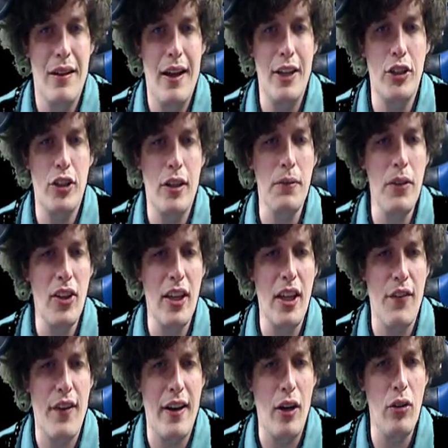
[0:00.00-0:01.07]
Actually, come to think of
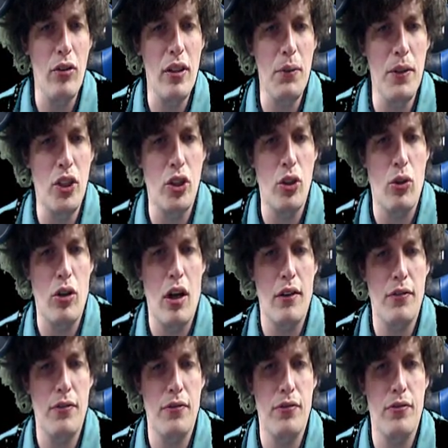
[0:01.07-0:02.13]
it, I don't think we showed off...
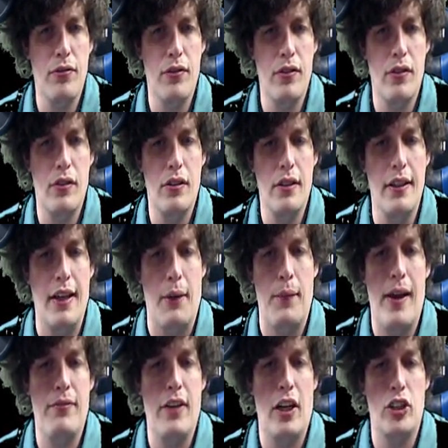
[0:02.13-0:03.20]
Yeah, we
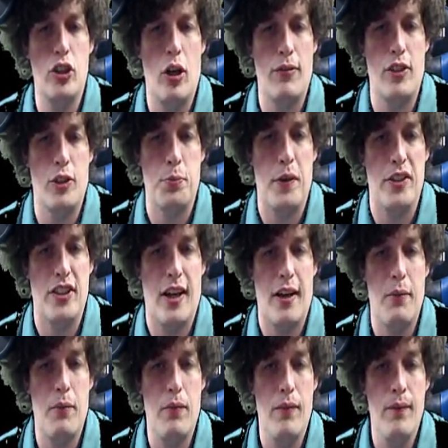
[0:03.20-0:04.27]
have not showed off this place yet.
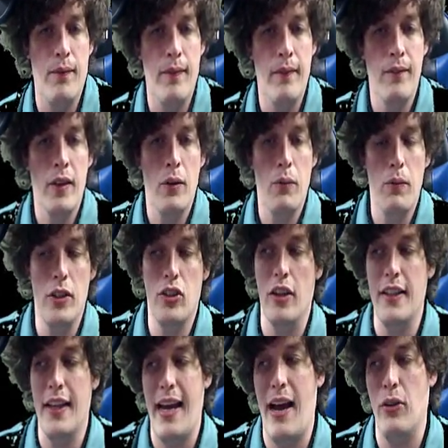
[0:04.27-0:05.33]
You saw
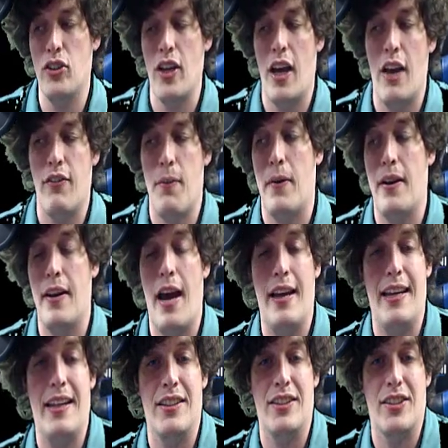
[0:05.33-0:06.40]
the outside of it, but not
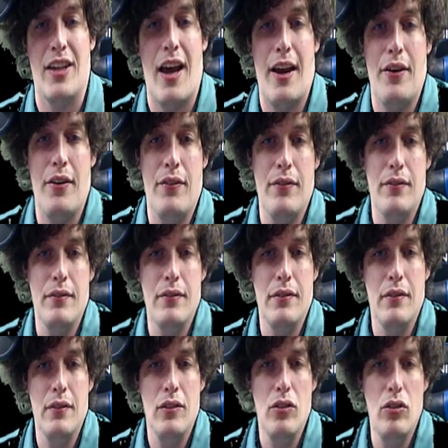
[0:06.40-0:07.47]
inside.
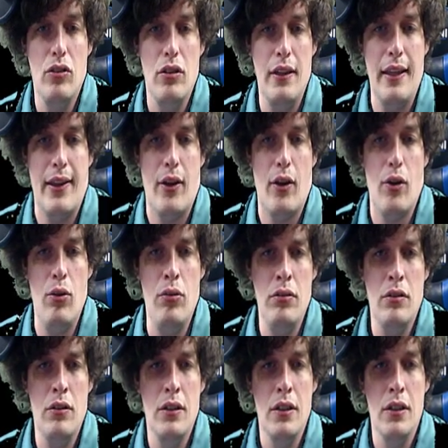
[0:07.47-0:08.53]
Hello?
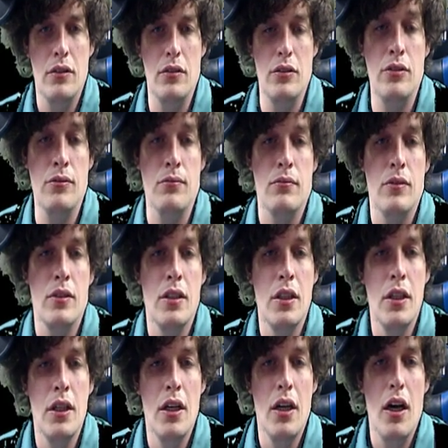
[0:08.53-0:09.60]

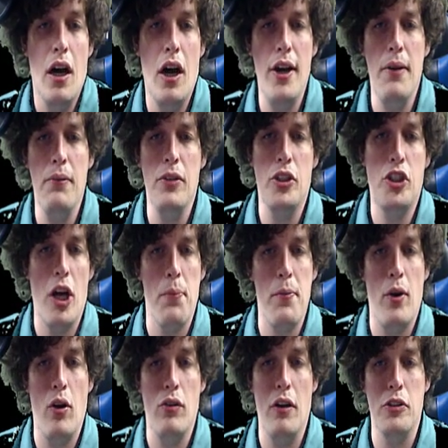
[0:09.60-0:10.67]
I am the chairman
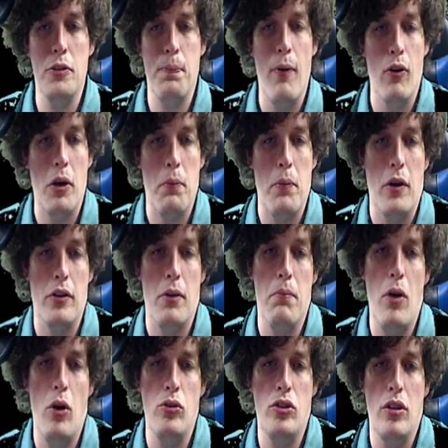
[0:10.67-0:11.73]
who loves Pokemon the
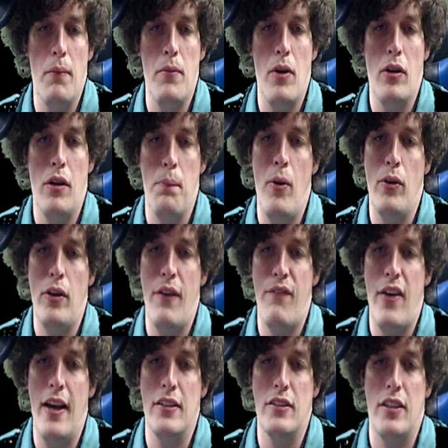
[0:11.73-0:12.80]
most among
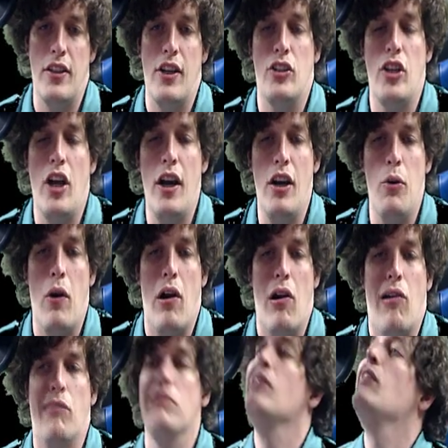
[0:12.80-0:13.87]
Pokefans in the entire world.